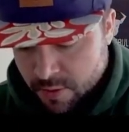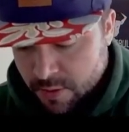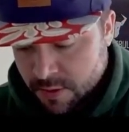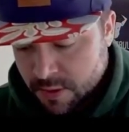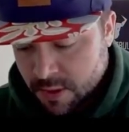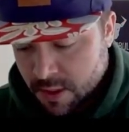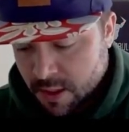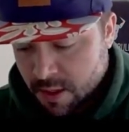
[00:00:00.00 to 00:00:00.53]
put
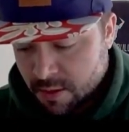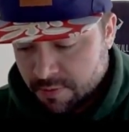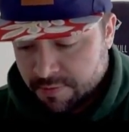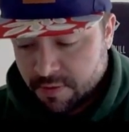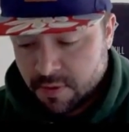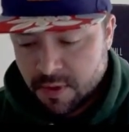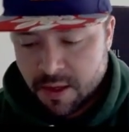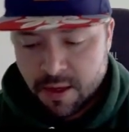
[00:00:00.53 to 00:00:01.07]
this here
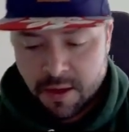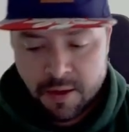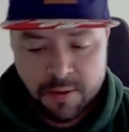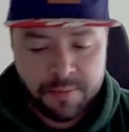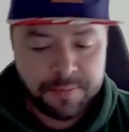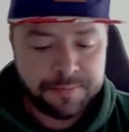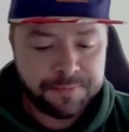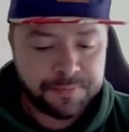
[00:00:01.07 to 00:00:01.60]
for
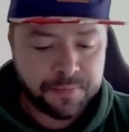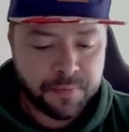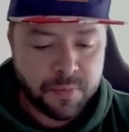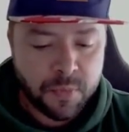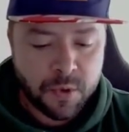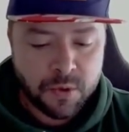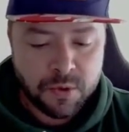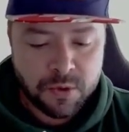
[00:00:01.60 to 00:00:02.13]
now.
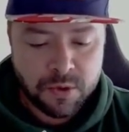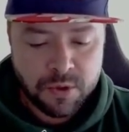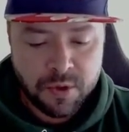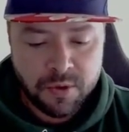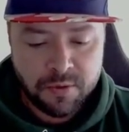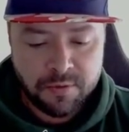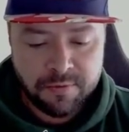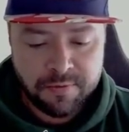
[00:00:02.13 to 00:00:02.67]

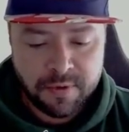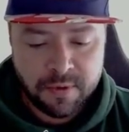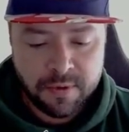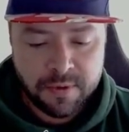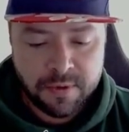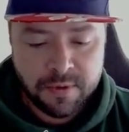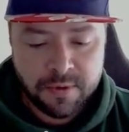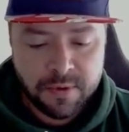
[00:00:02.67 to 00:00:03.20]
Snow
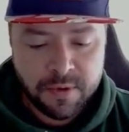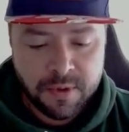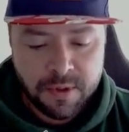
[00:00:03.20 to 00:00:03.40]
Pillar,